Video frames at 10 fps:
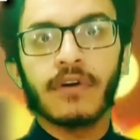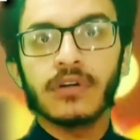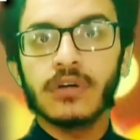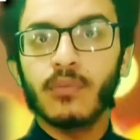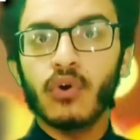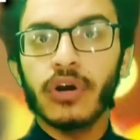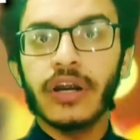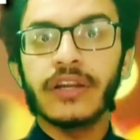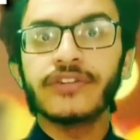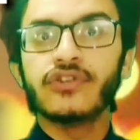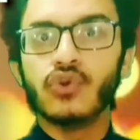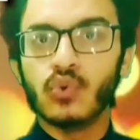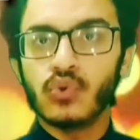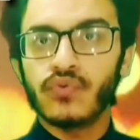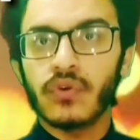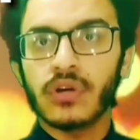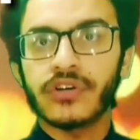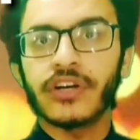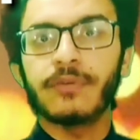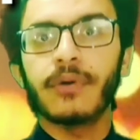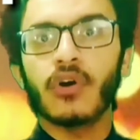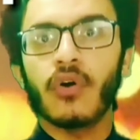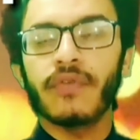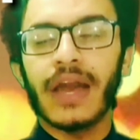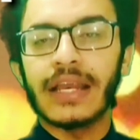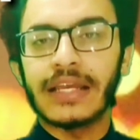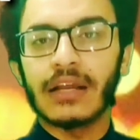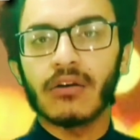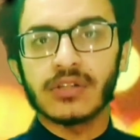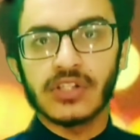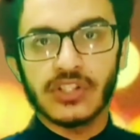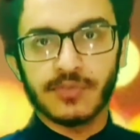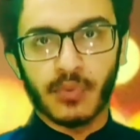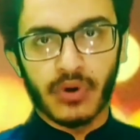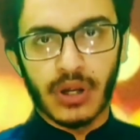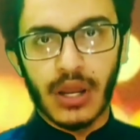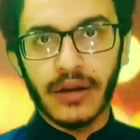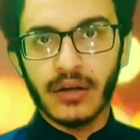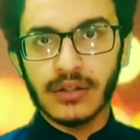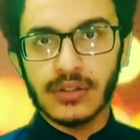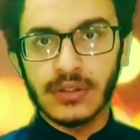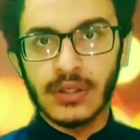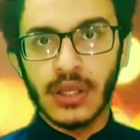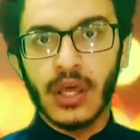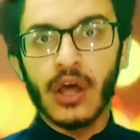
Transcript: Furthermore, it is used for the treatment of ankylosing spondylitis,